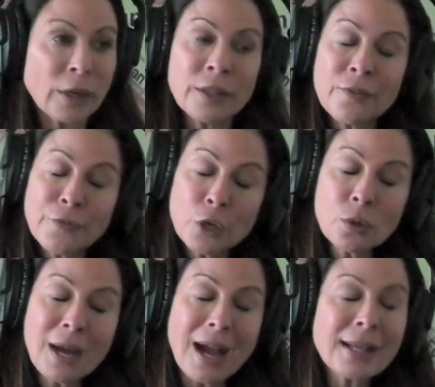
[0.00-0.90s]
company. One of the
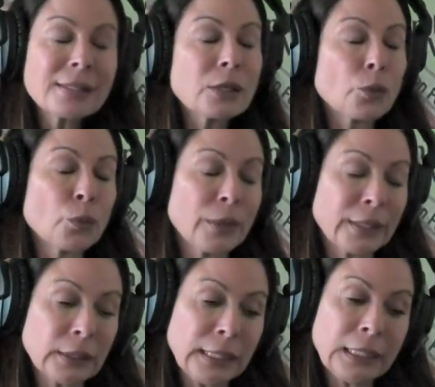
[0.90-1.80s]
few guys that
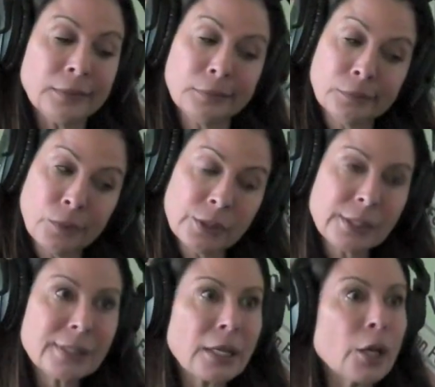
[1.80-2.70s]
really
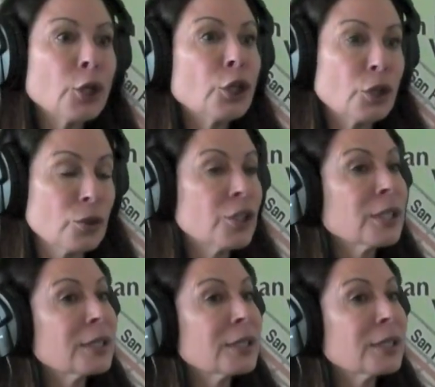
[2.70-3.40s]
was a huge